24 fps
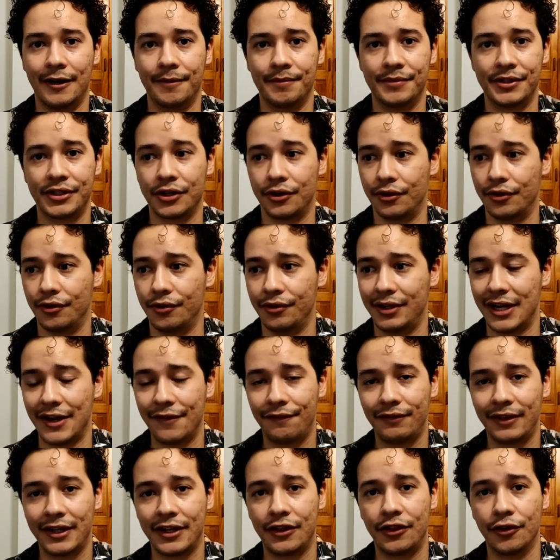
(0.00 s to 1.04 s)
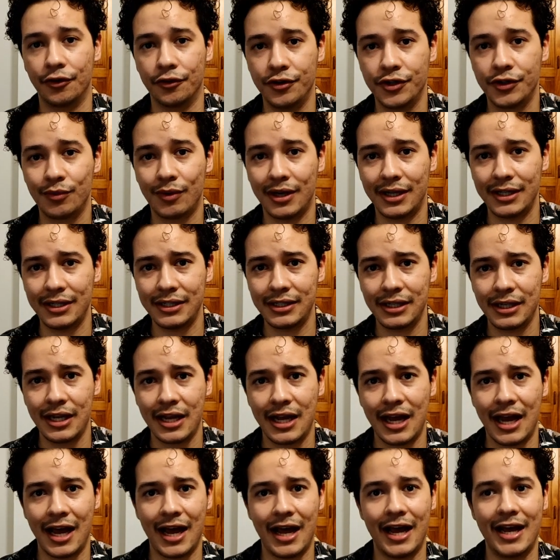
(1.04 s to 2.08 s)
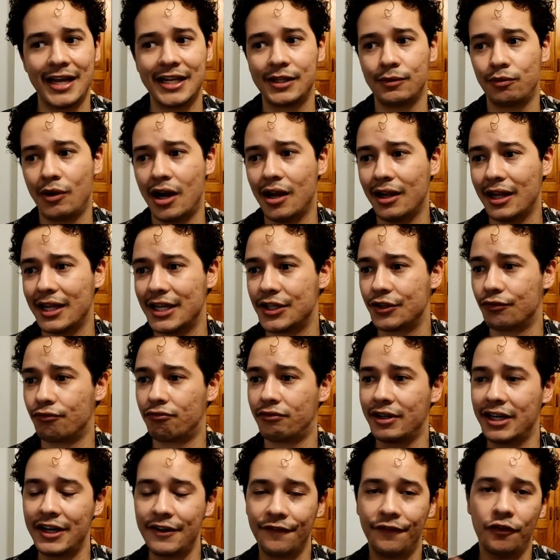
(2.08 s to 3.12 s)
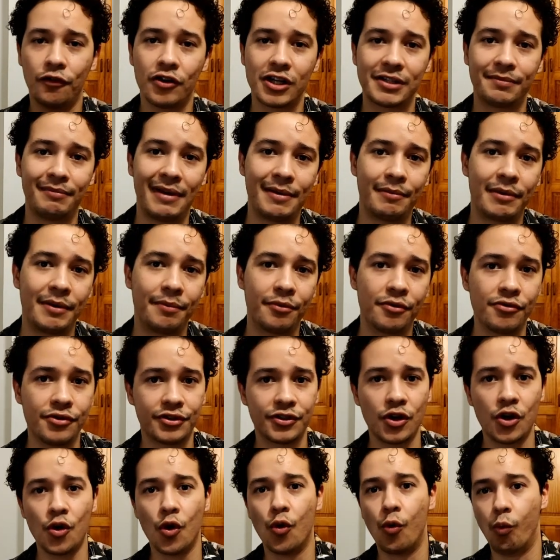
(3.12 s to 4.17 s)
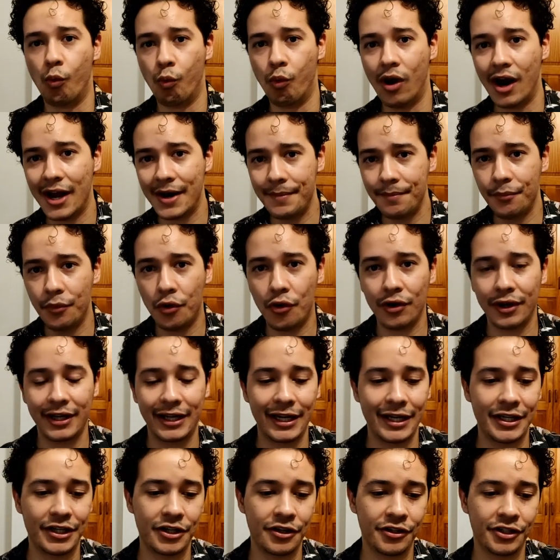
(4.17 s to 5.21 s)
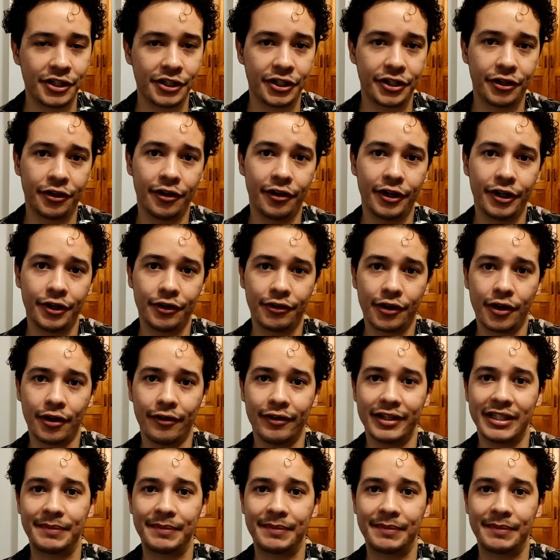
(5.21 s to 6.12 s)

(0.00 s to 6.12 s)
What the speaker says: So definitely those ones, as well as Reinforced Memory Boost, one more hit to security control,